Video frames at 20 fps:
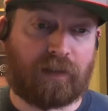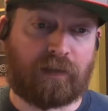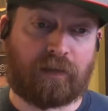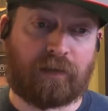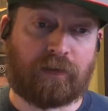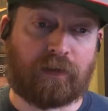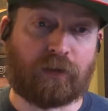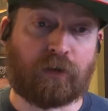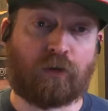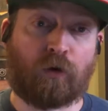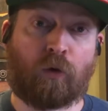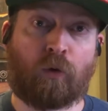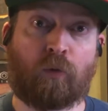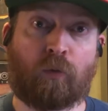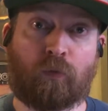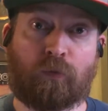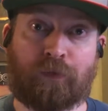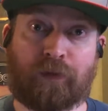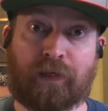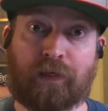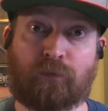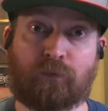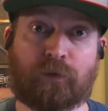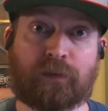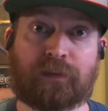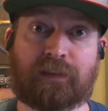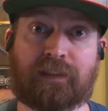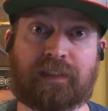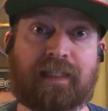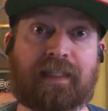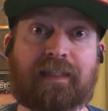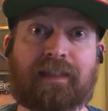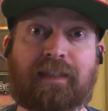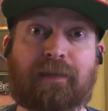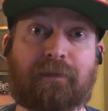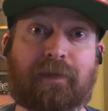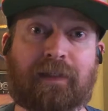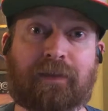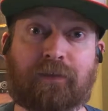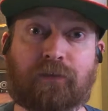The goal then was to get
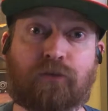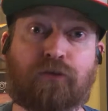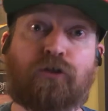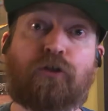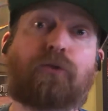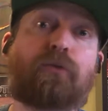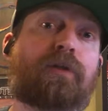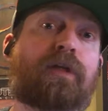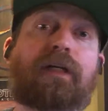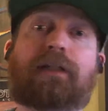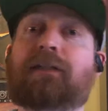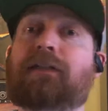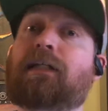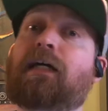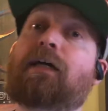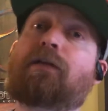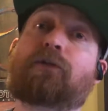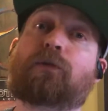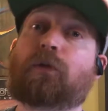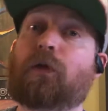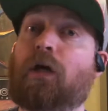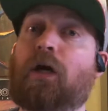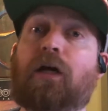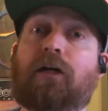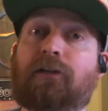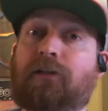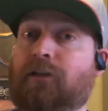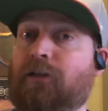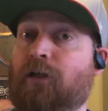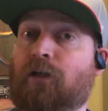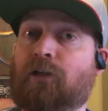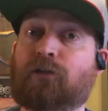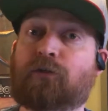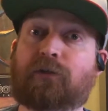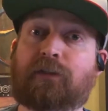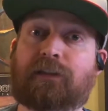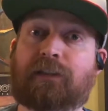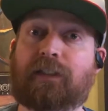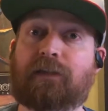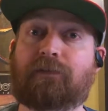them either 2 touchdowns or 100 yards
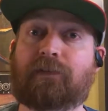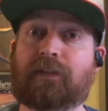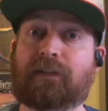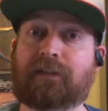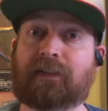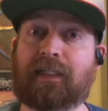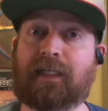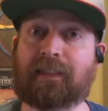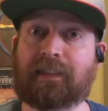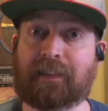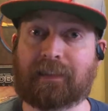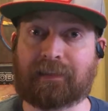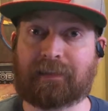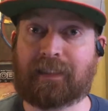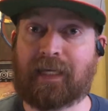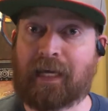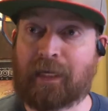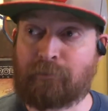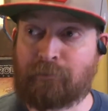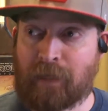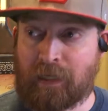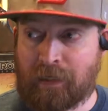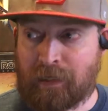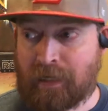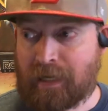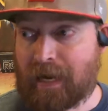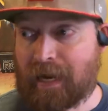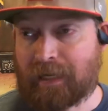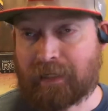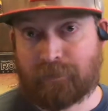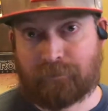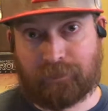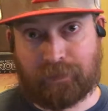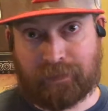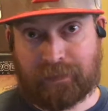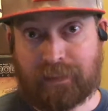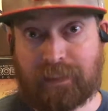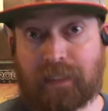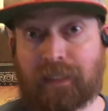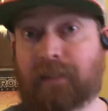receiving in that next game. And if I
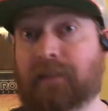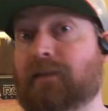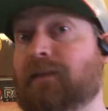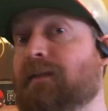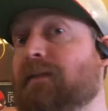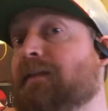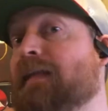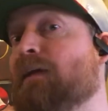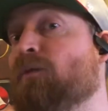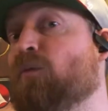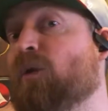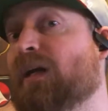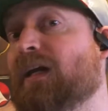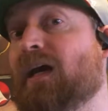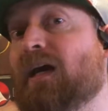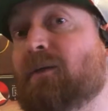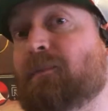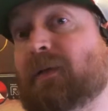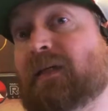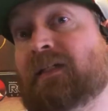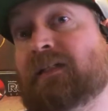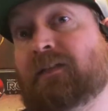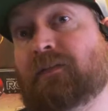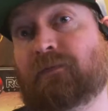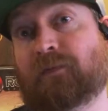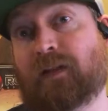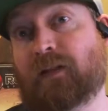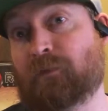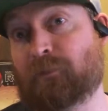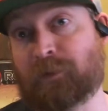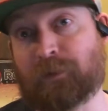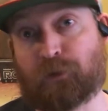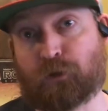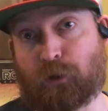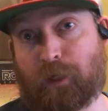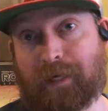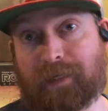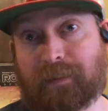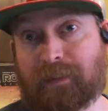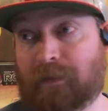did, they went up in development
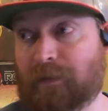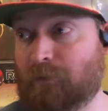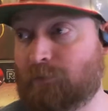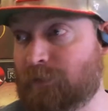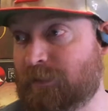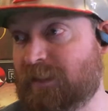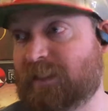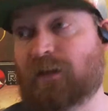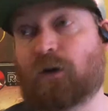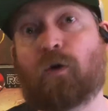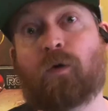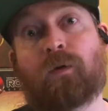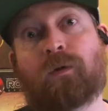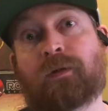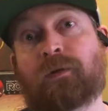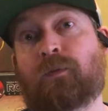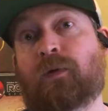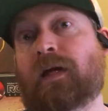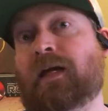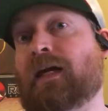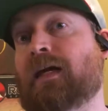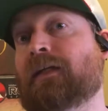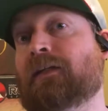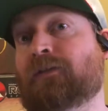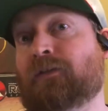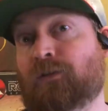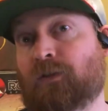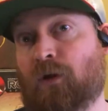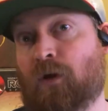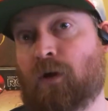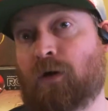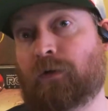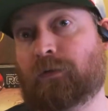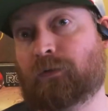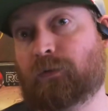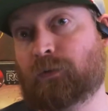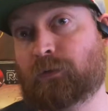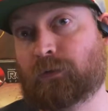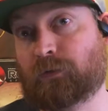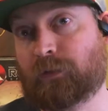trait. Now, that was the only way I saw
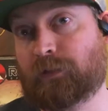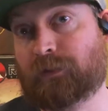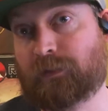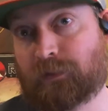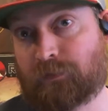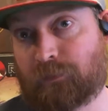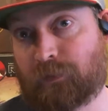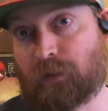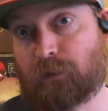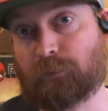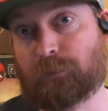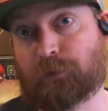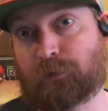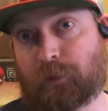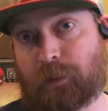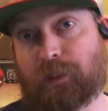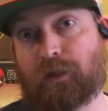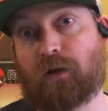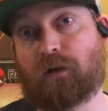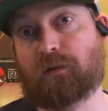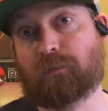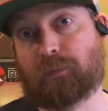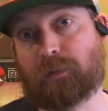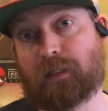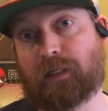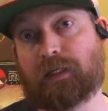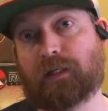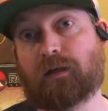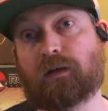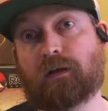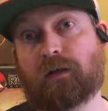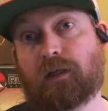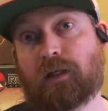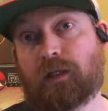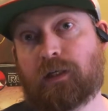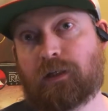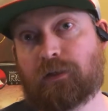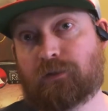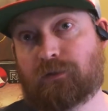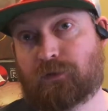to increase the development trait on a player
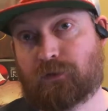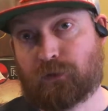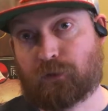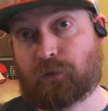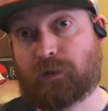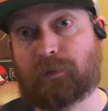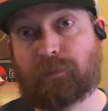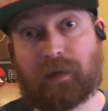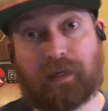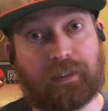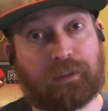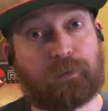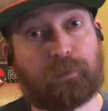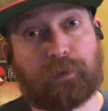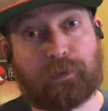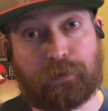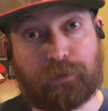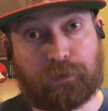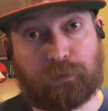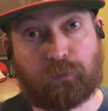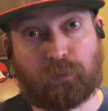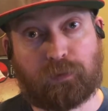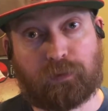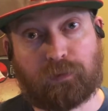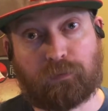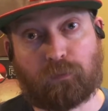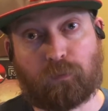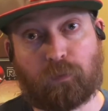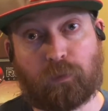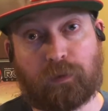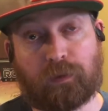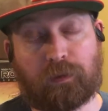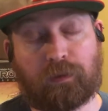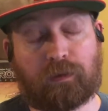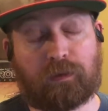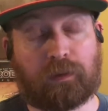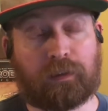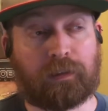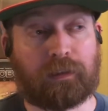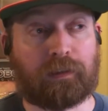during my experience
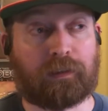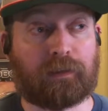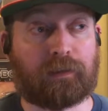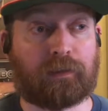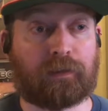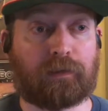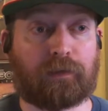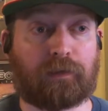with the